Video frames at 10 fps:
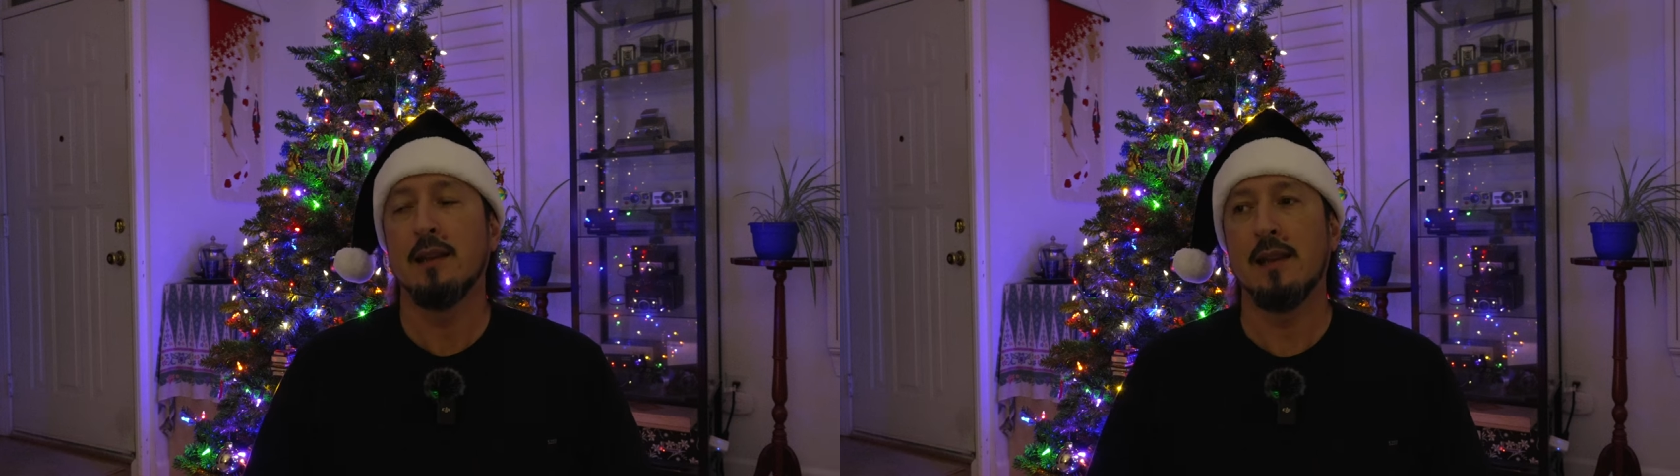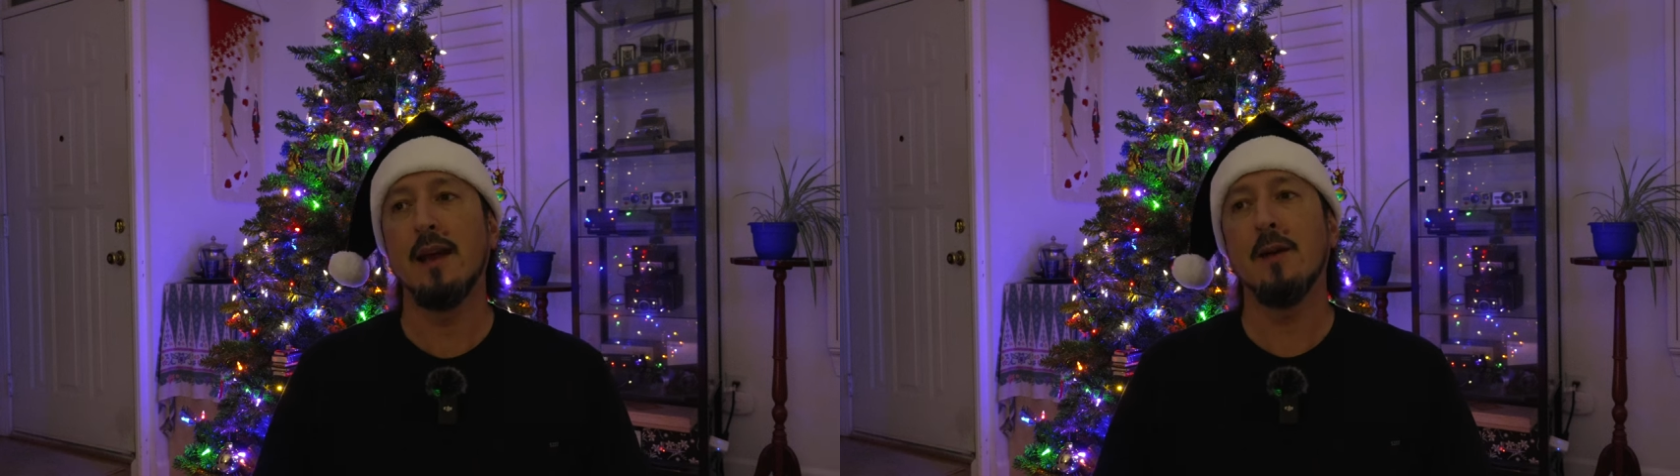
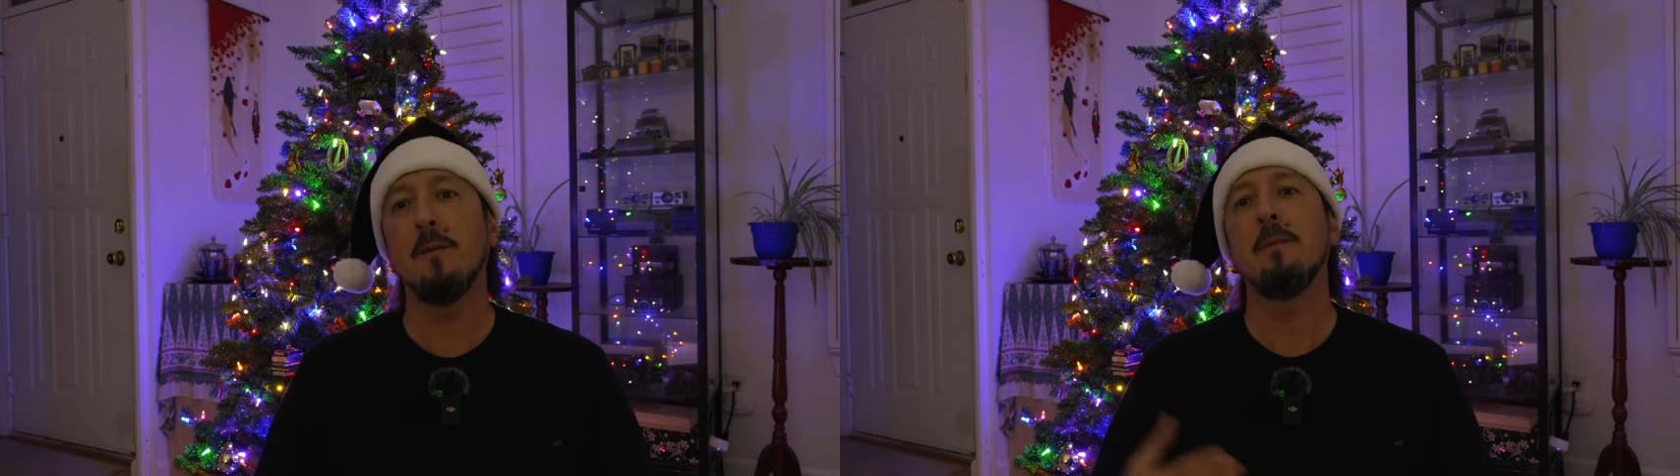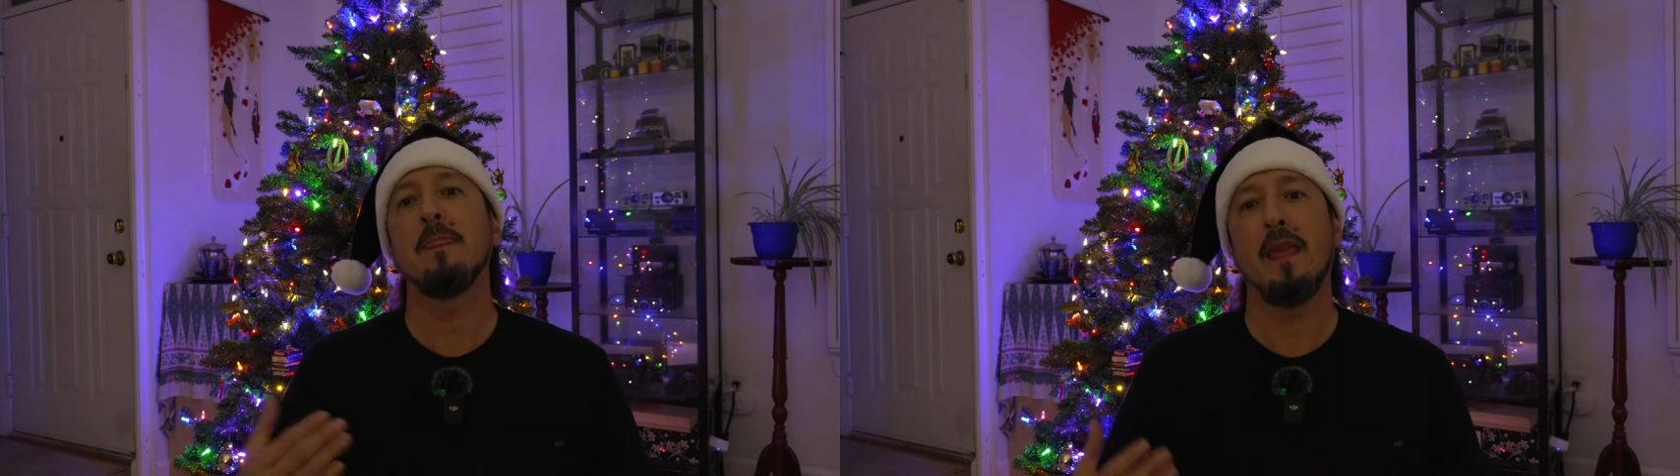
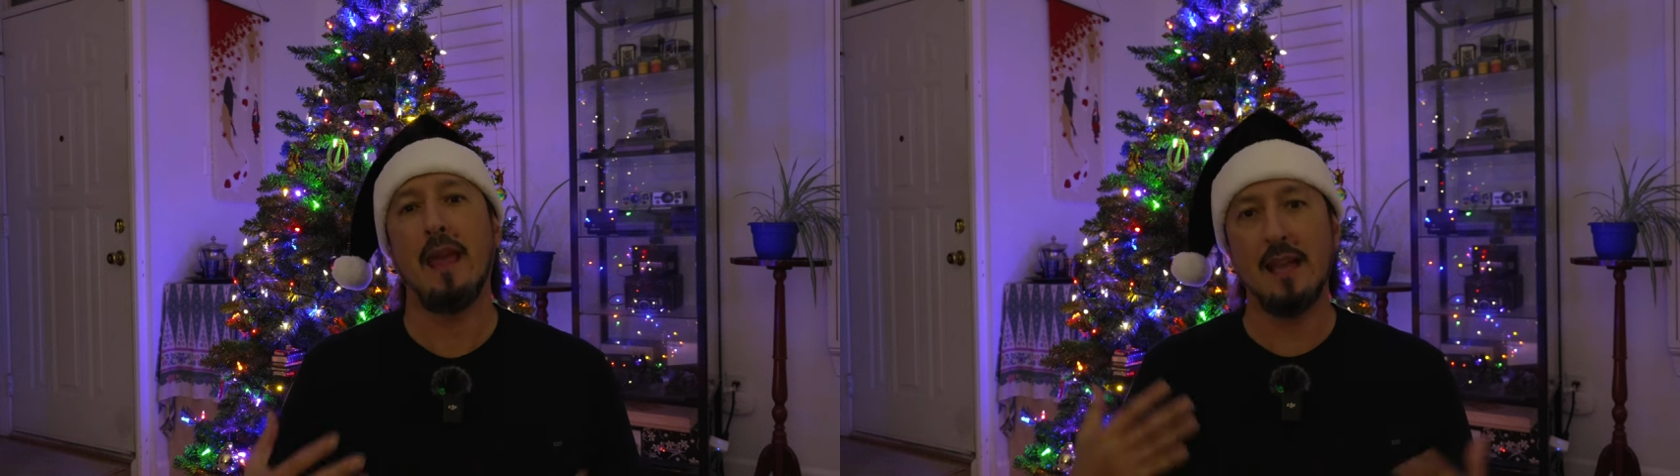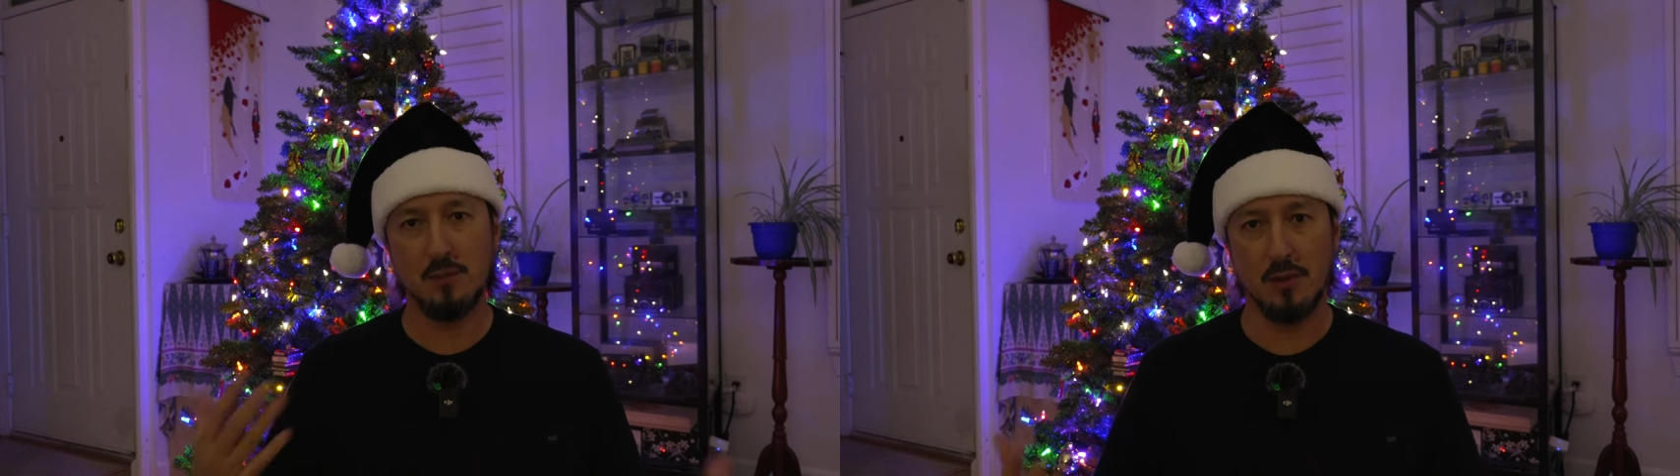Now,
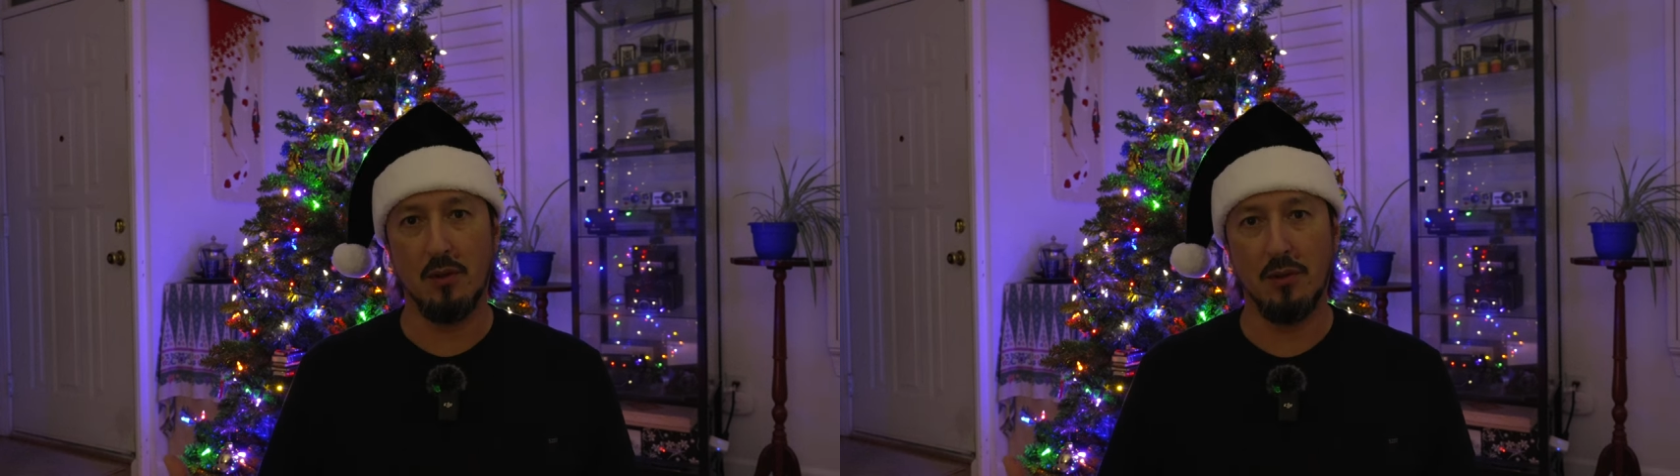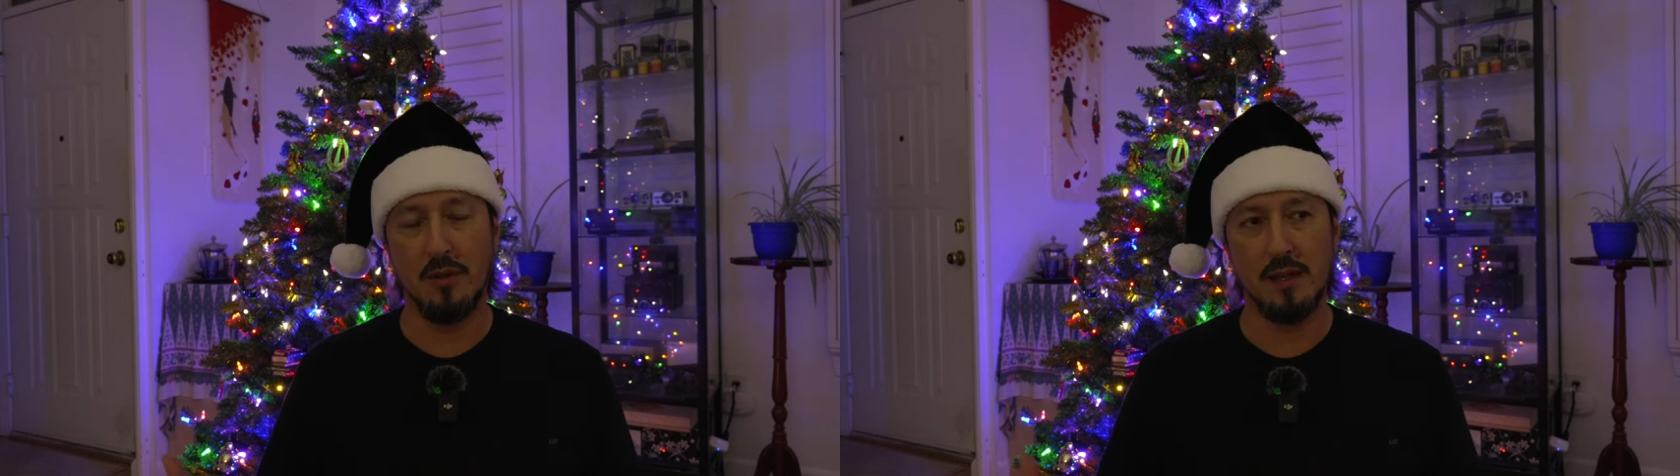as with
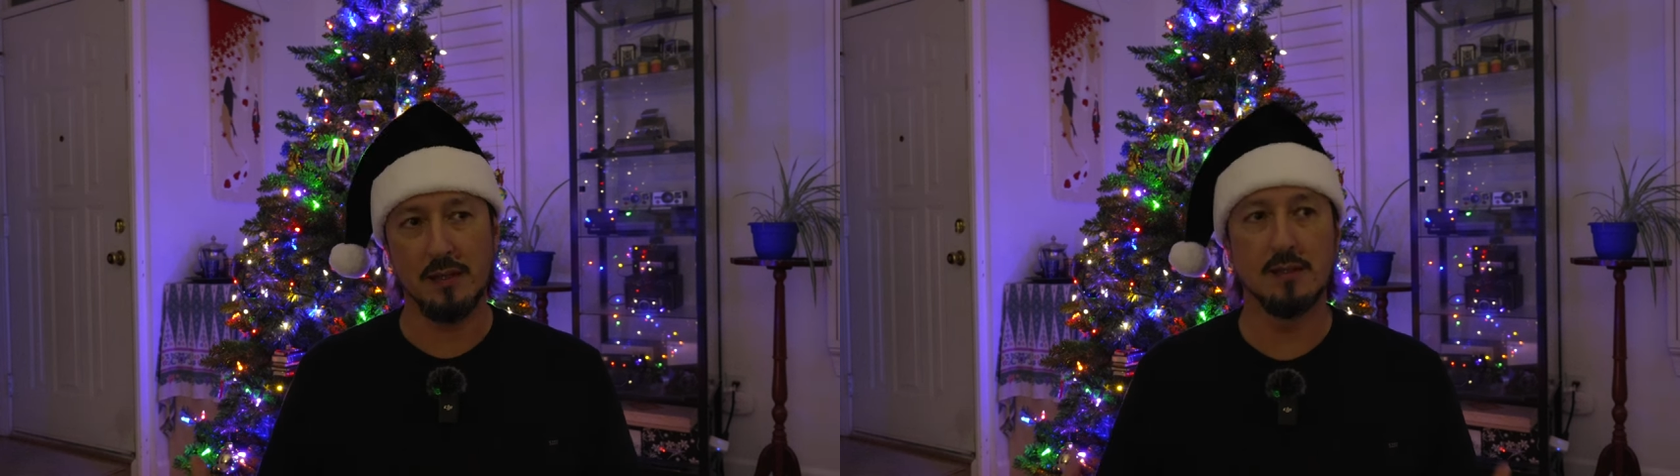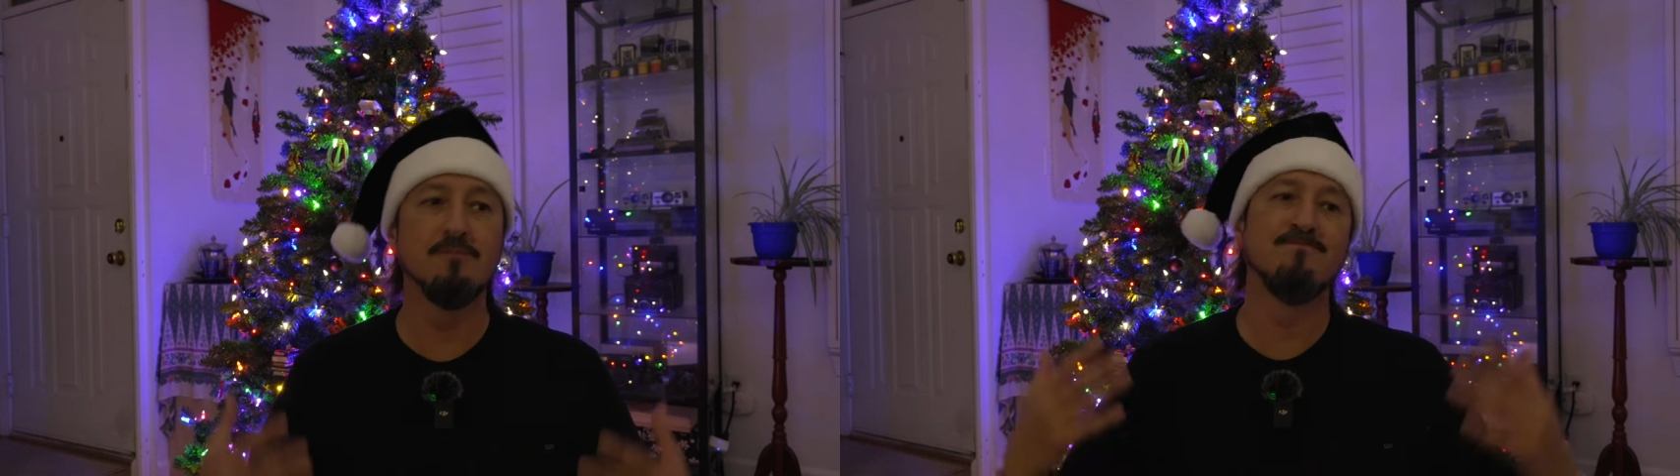all
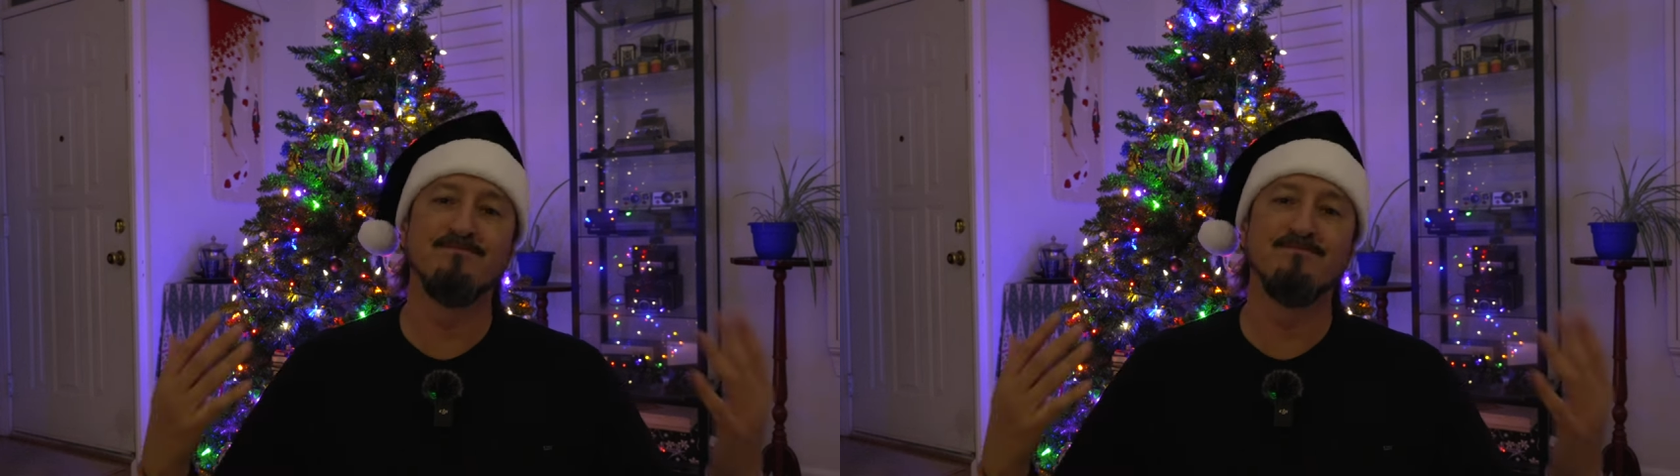things,